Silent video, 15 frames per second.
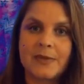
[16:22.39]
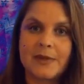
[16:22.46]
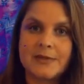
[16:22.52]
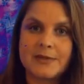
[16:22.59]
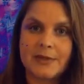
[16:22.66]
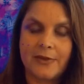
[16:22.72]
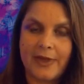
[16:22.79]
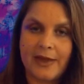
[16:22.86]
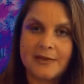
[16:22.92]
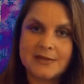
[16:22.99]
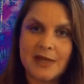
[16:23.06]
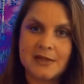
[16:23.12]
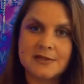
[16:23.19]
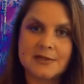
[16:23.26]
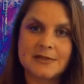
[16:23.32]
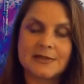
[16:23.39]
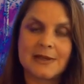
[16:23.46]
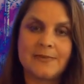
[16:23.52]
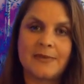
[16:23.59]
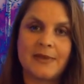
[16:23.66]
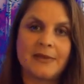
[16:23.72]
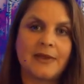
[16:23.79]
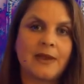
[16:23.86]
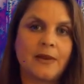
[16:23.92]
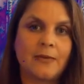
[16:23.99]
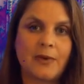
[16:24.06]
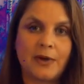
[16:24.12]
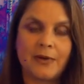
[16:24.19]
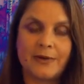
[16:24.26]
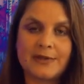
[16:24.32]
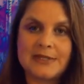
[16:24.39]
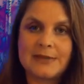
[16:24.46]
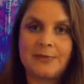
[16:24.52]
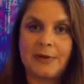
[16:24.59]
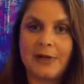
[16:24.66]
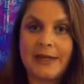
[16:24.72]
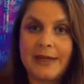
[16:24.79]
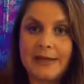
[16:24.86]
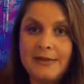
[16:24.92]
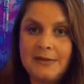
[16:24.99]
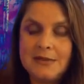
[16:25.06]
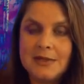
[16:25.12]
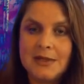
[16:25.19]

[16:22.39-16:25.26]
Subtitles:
So that's also something that we're going to bring in.